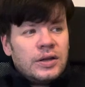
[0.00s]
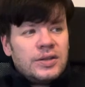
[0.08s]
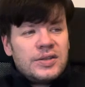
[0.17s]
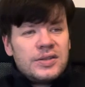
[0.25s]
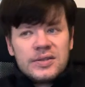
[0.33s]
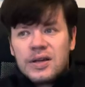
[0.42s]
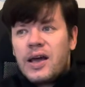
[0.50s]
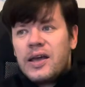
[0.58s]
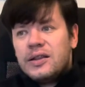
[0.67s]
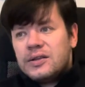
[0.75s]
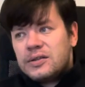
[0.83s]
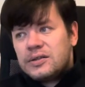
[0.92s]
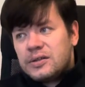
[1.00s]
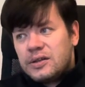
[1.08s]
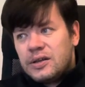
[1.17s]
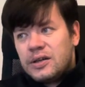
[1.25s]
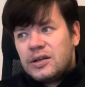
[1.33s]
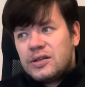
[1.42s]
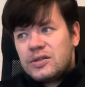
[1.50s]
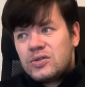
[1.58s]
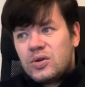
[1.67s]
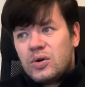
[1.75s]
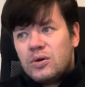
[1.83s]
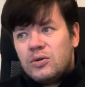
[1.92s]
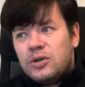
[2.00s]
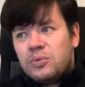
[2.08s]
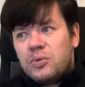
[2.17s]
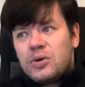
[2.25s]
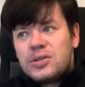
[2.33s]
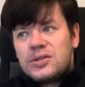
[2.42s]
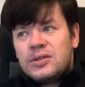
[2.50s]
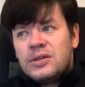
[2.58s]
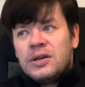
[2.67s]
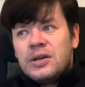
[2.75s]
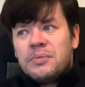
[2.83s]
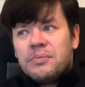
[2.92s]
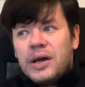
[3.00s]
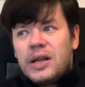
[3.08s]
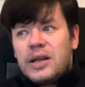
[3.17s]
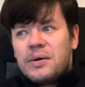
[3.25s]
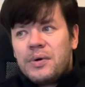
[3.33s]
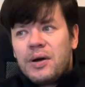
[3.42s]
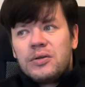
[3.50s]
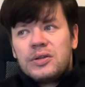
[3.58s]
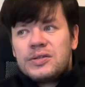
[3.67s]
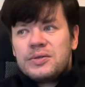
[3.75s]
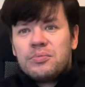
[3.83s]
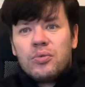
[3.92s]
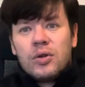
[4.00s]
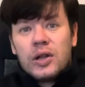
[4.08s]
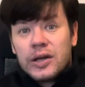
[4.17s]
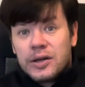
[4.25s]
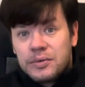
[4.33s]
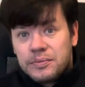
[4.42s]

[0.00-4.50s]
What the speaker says: designed, so it was mainly about the symbolic